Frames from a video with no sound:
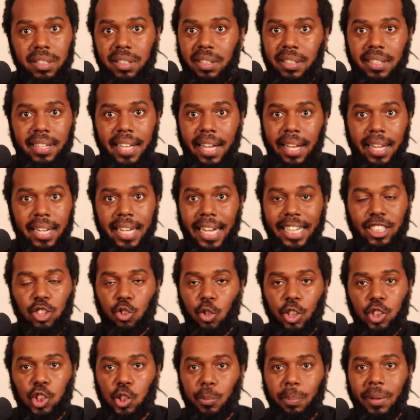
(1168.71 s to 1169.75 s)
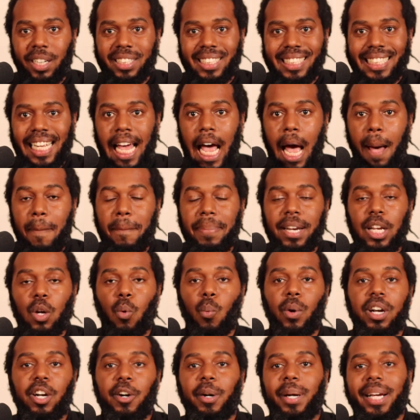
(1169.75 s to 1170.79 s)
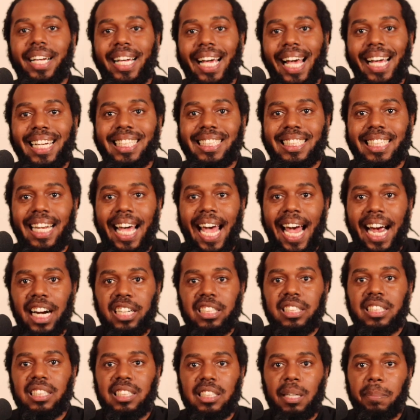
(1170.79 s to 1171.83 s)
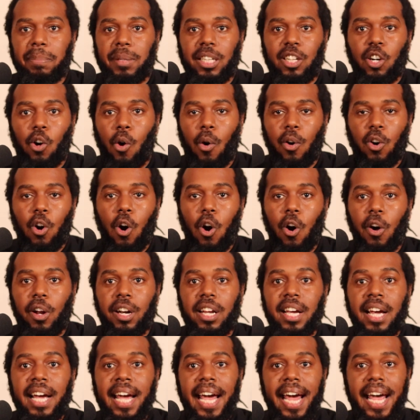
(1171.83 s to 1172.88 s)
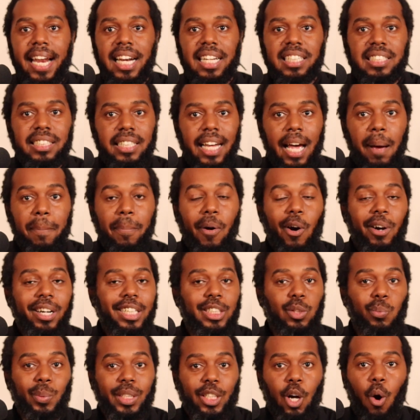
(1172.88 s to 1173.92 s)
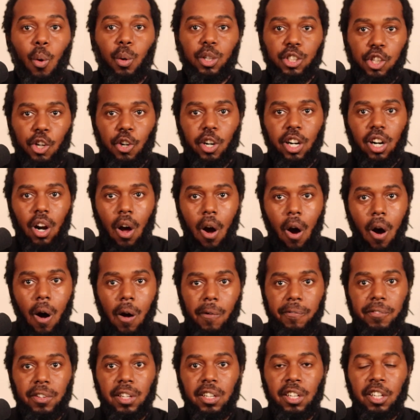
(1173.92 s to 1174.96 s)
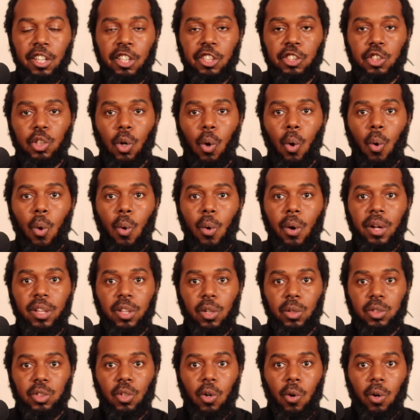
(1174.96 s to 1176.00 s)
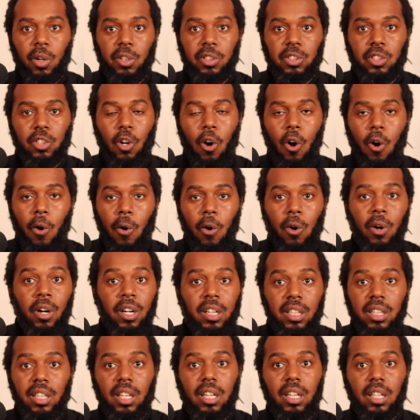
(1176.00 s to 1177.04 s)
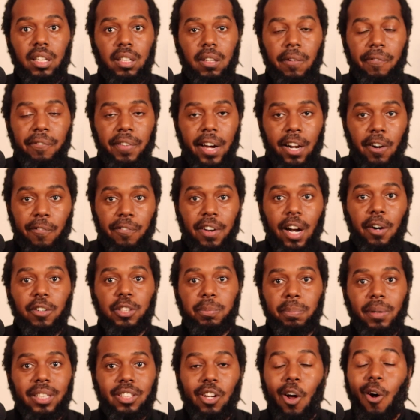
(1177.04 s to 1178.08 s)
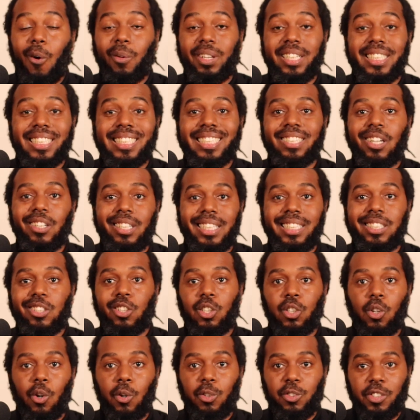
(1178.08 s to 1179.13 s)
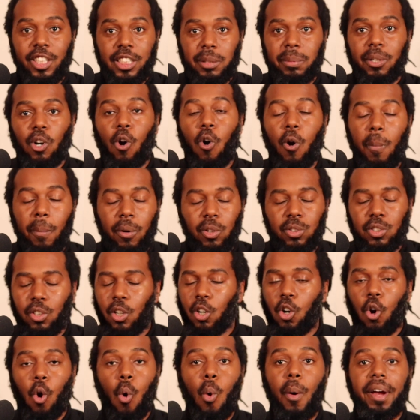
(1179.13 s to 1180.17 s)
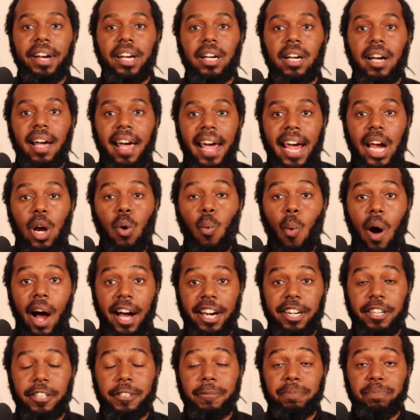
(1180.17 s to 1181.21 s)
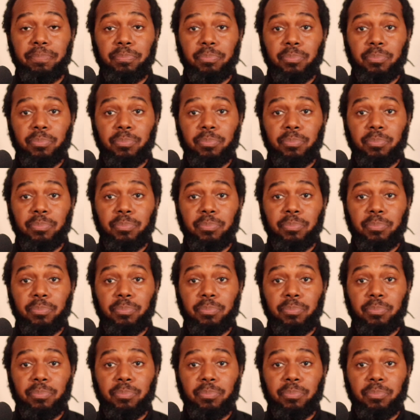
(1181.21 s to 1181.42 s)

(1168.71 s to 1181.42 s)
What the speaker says: that stress response is happening when there isn't actually something going on. And the sad part is we don't turn it off. So those cortisol, the fight or flight response, all these neurotransmitter hormones are going haywire,